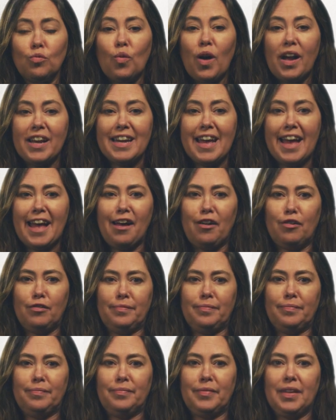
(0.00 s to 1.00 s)
Why now?
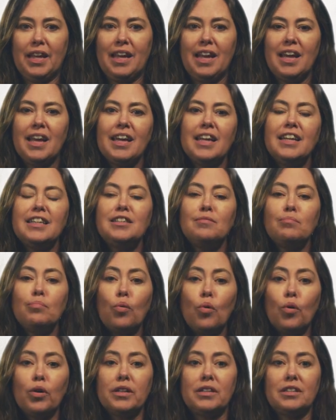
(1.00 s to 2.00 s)
It is
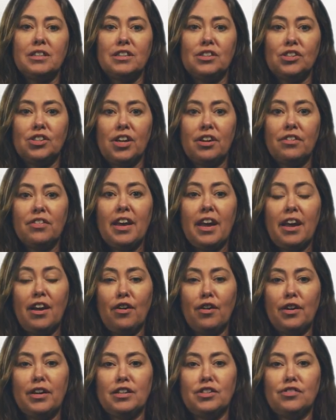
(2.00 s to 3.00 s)
important to share the
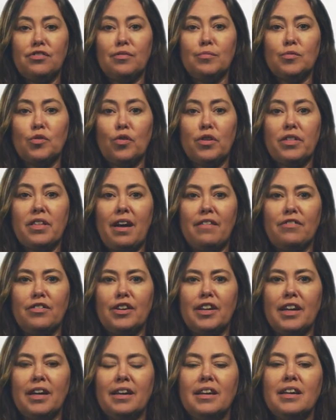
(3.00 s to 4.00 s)
heritage from North
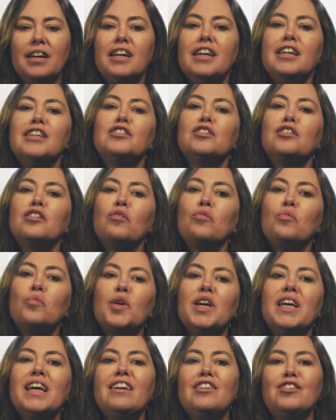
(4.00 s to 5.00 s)
Africa so that
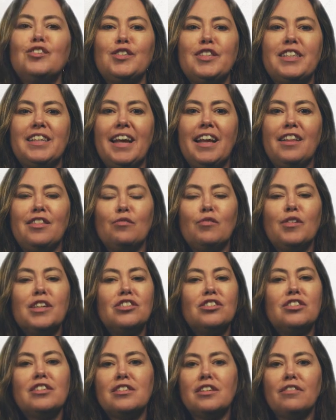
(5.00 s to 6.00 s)
we understand the
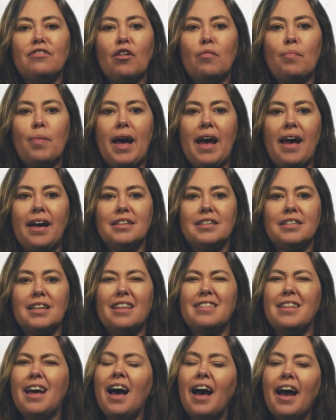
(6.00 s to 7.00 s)
richness of our past
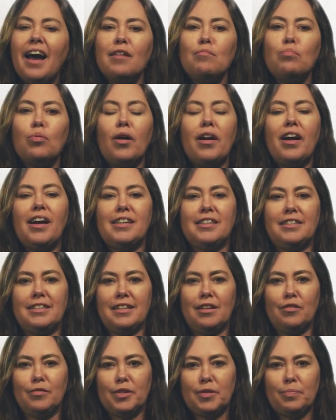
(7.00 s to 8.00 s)
and the high price
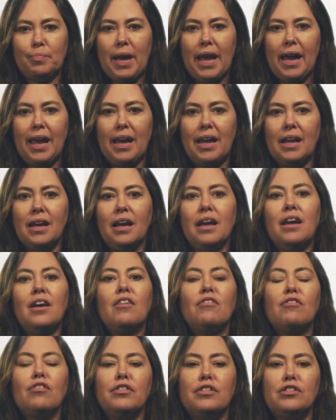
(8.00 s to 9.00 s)
that was paid
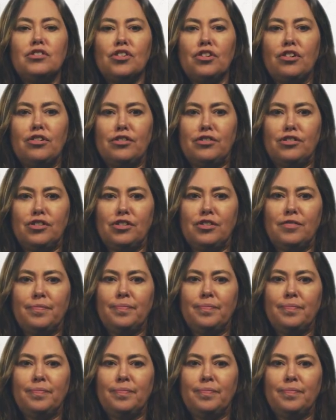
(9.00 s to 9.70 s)
for the church.